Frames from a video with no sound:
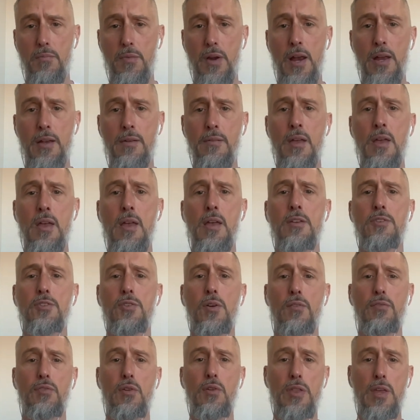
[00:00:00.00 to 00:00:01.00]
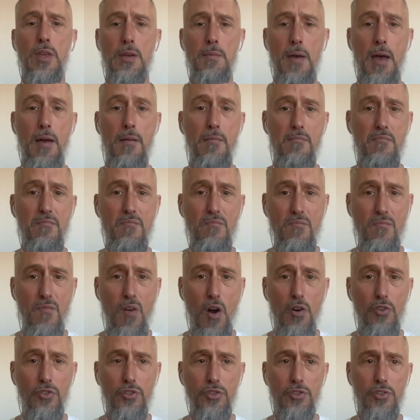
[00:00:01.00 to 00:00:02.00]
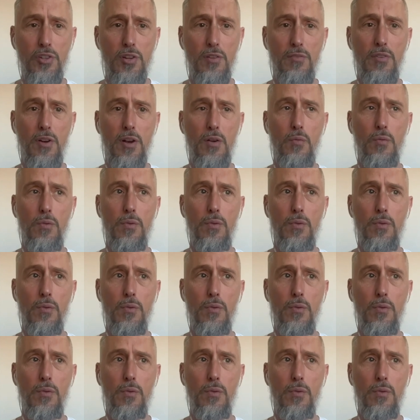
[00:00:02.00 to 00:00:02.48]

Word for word: right? So if you think about well, I of-